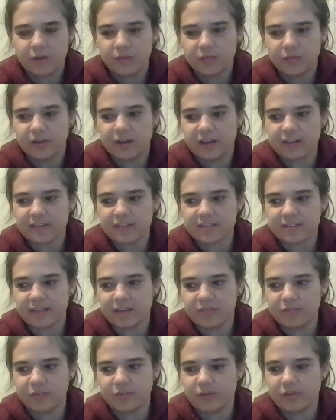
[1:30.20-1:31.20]
The next
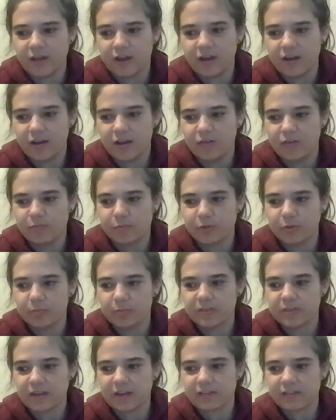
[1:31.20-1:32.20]
level of
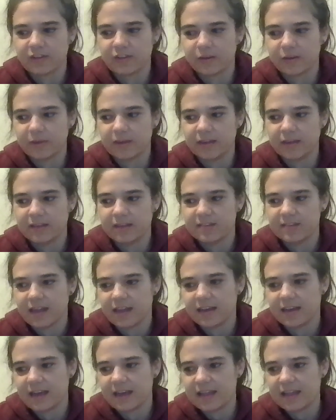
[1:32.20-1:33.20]
Bloom's taxonomy is
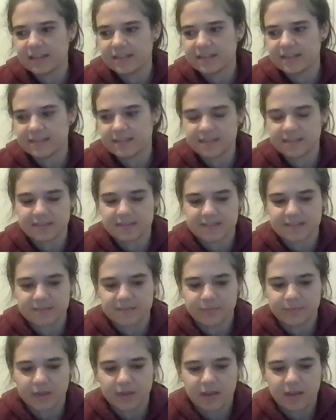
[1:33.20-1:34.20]
analysis.
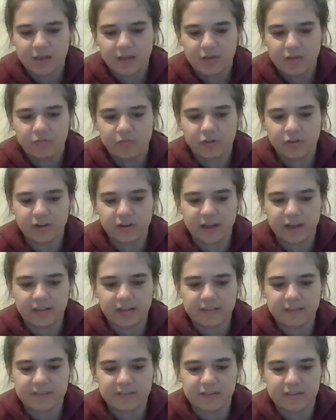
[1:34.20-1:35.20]
For
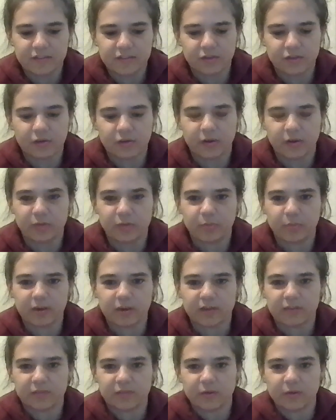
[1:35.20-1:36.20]
analysis,
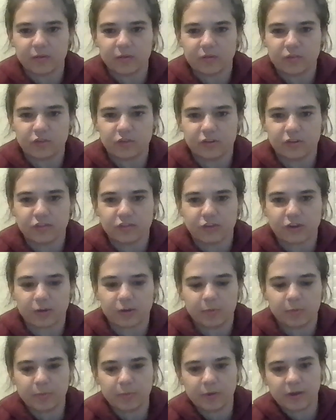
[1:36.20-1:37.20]
students are going to
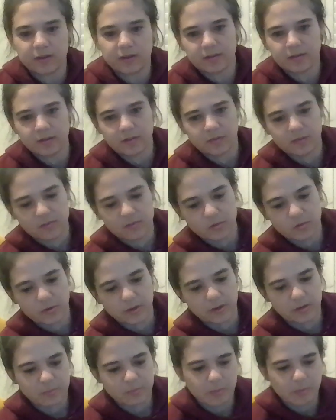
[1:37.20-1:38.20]
be breaking down the
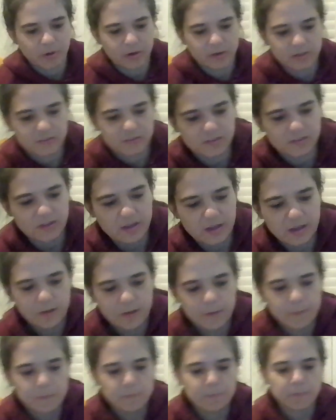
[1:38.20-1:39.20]
story into parts,
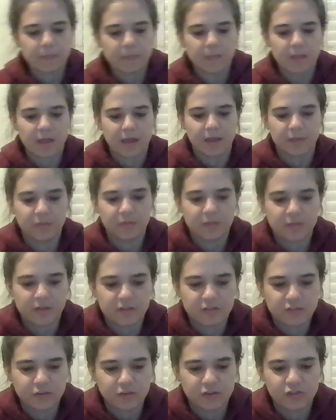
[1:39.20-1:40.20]
and the
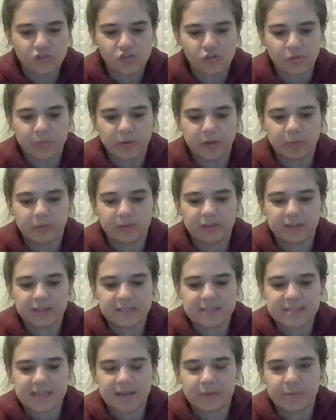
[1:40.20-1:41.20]
students should be able to
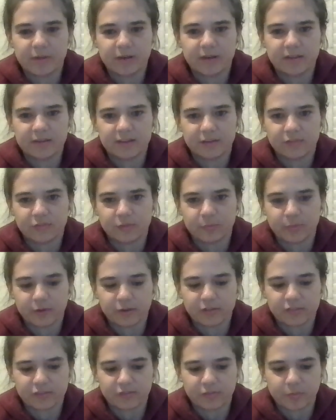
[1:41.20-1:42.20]
examine different
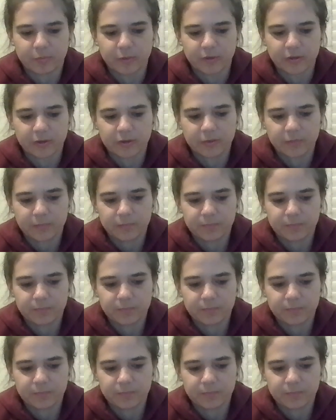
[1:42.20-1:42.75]
parts of the book.